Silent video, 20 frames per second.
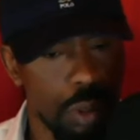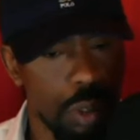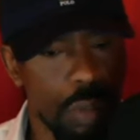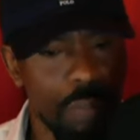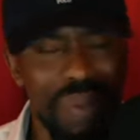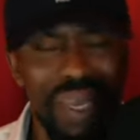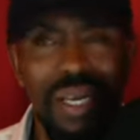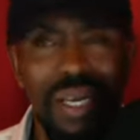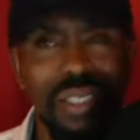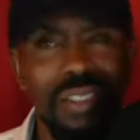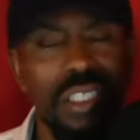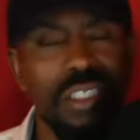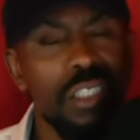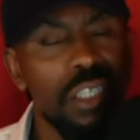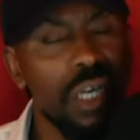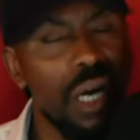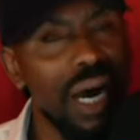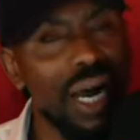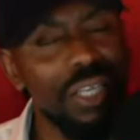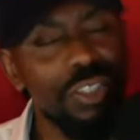because it's
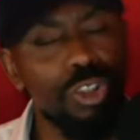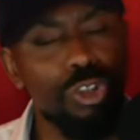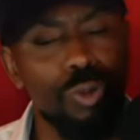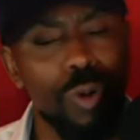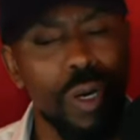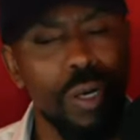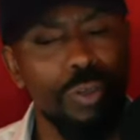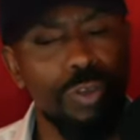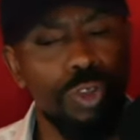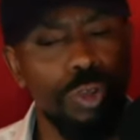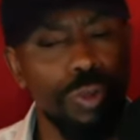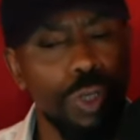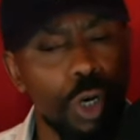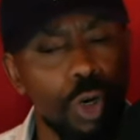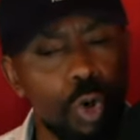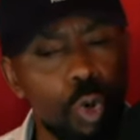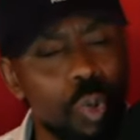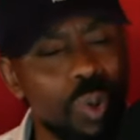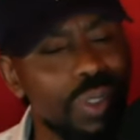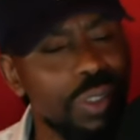contrary to your
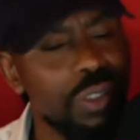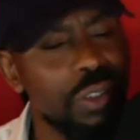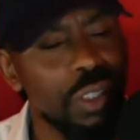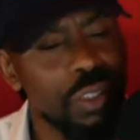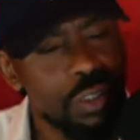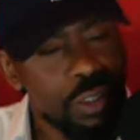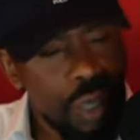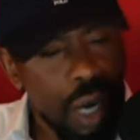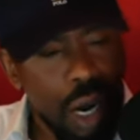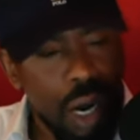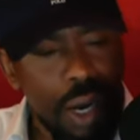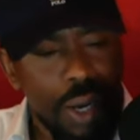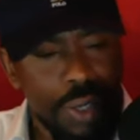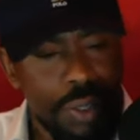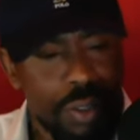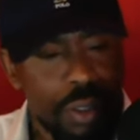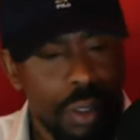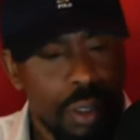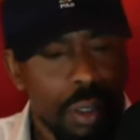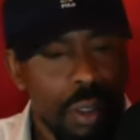who is
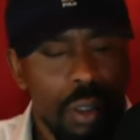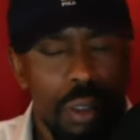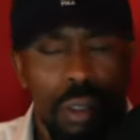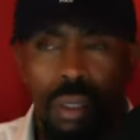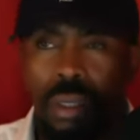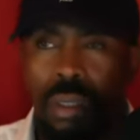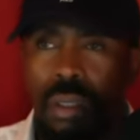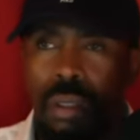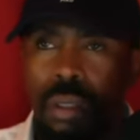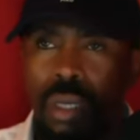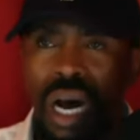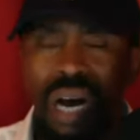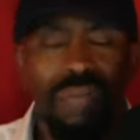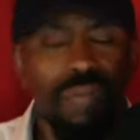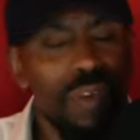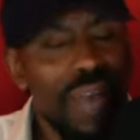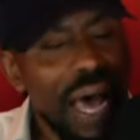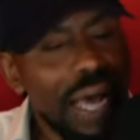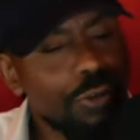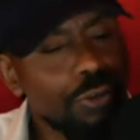designed of
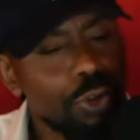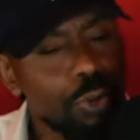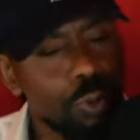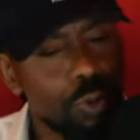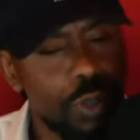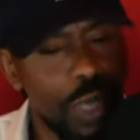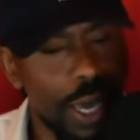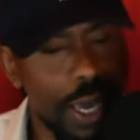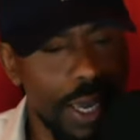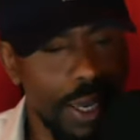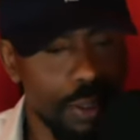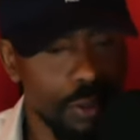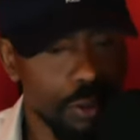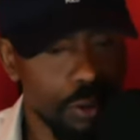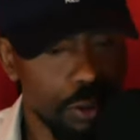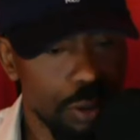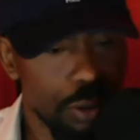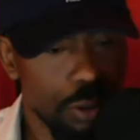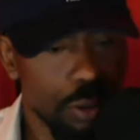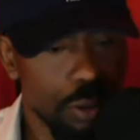natural things.